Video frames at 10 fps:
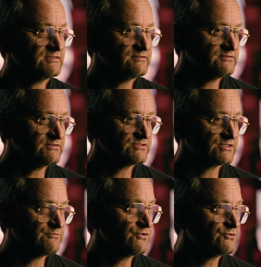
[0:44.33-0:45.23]
And
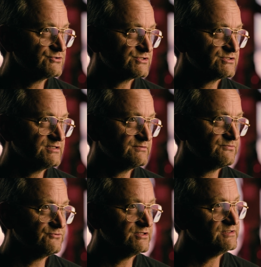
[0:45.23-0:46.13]
some others, they
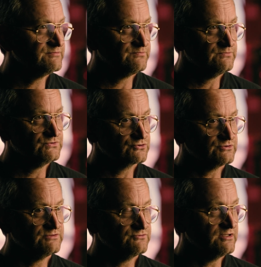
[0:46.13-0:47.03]
really
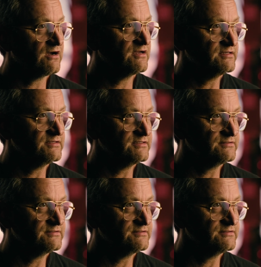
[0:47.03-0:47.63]
truly rely and